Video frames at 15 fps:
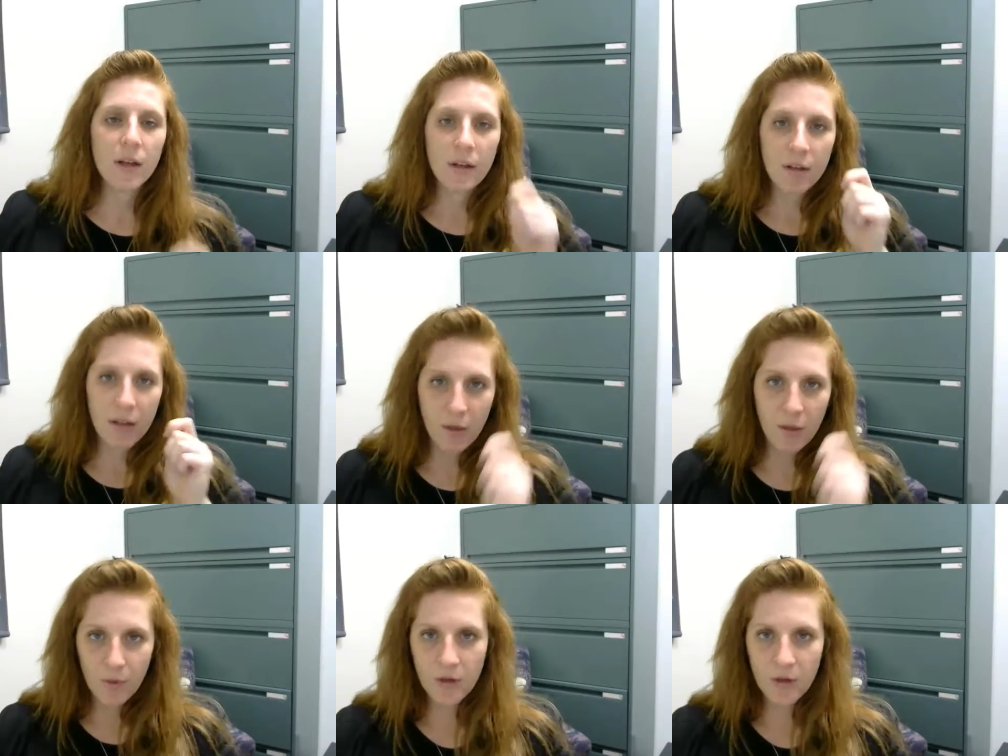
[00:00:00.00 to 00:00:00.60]

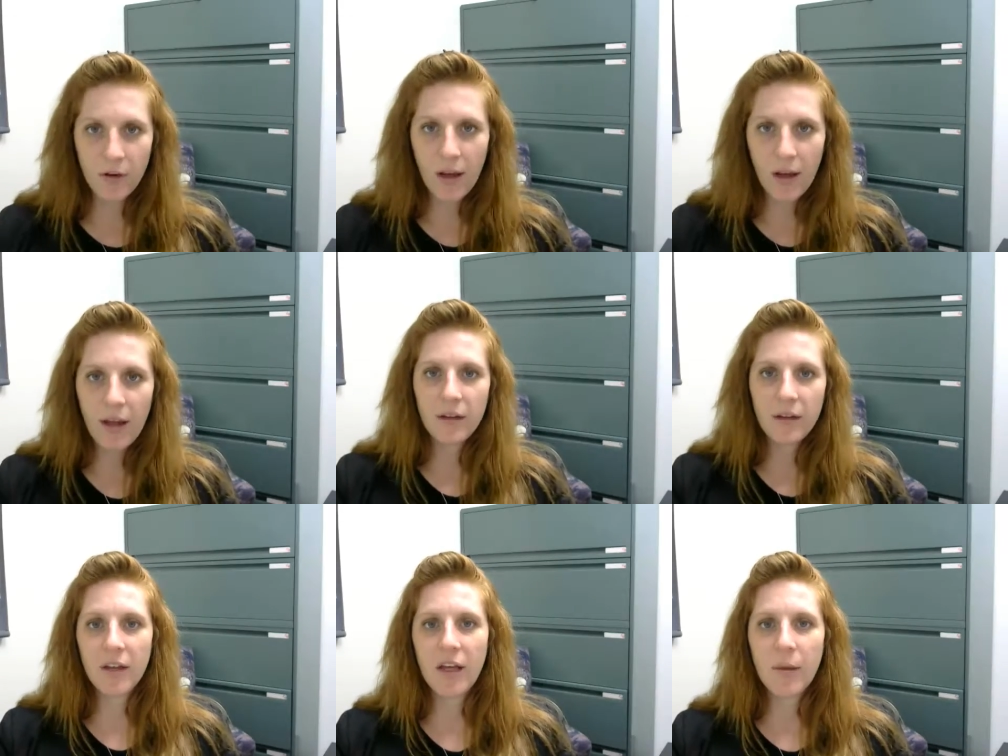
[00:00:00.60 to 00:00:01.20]
Keep it in your
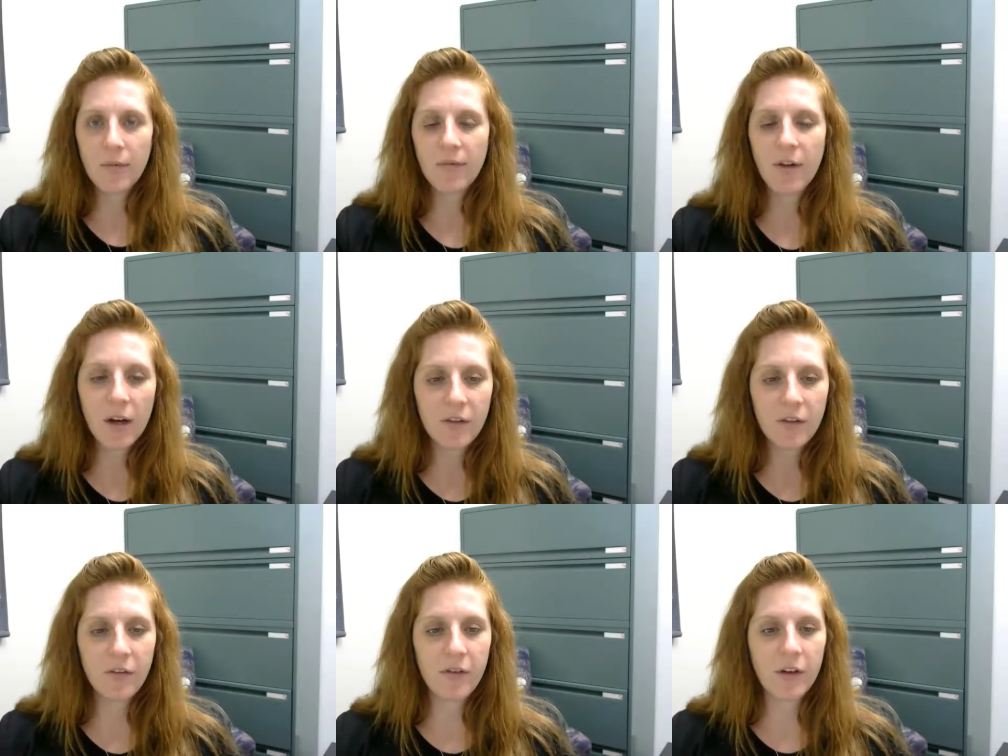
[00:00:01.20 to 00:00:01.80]
hand. Keep it
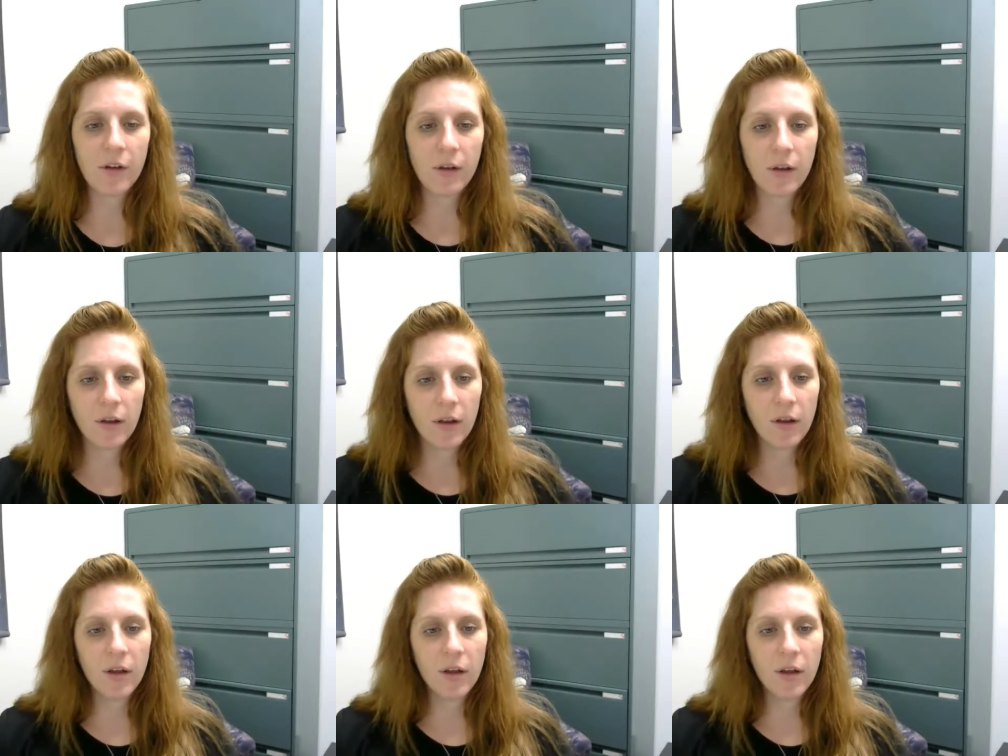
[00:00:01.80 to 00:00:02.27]
very still.